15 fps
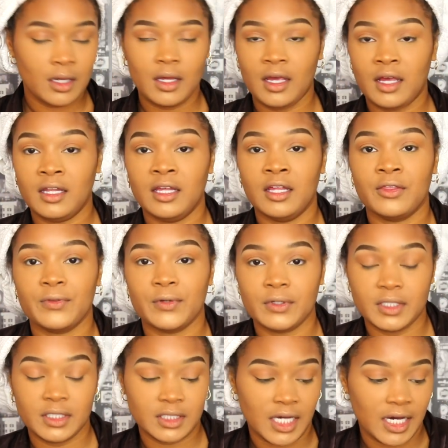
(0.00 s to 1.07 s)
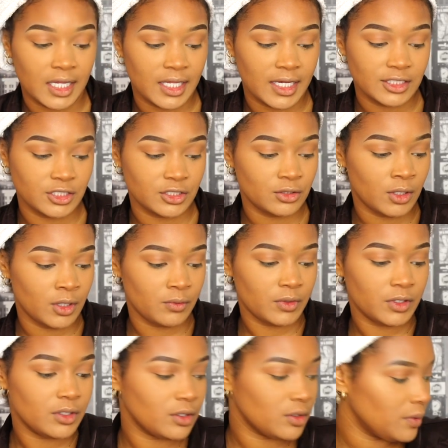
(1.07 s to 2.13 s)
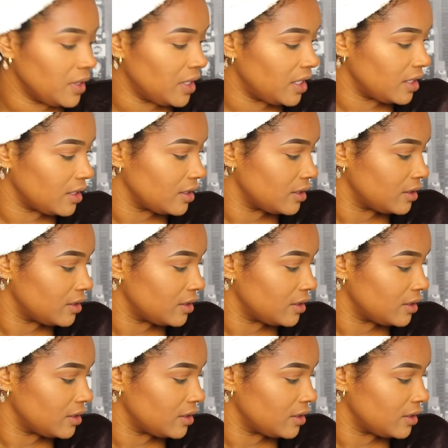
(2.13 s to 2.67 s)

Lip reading: and then throw these eyelashes on real quick.